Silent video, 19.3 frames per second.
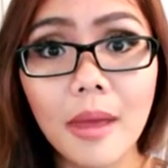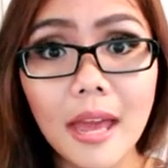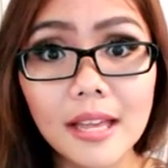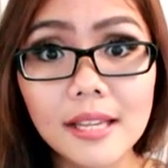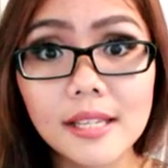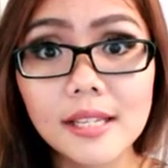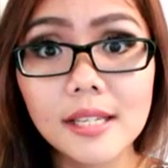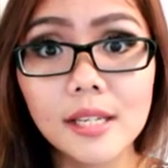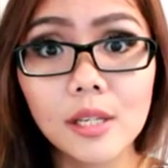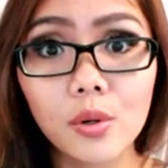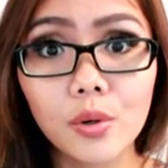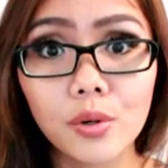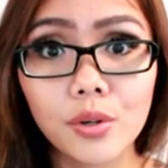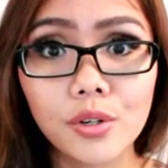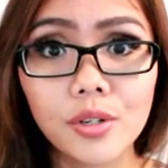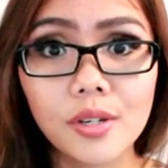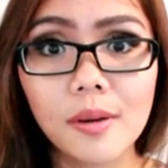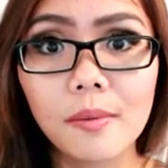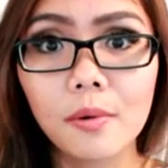Estee
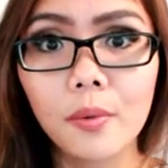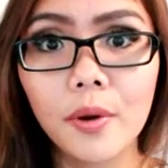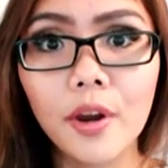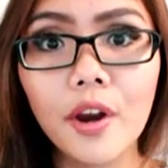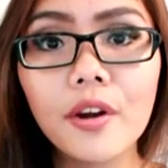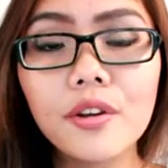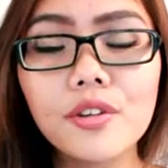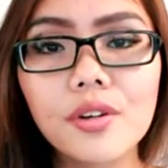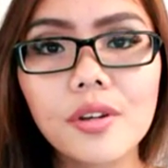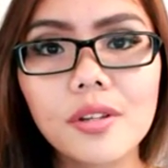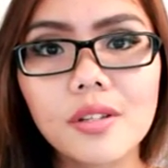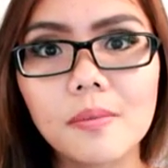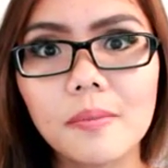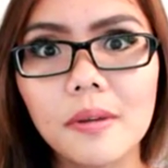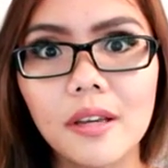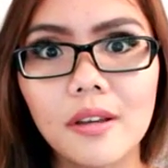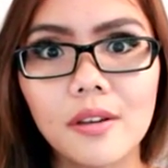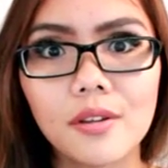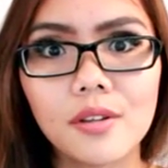Lauder Double Wear just
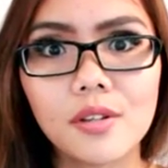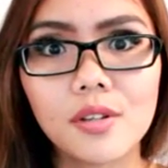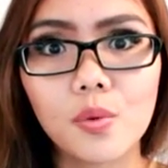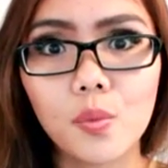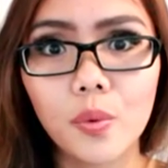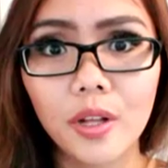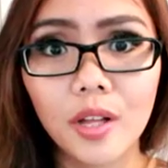because it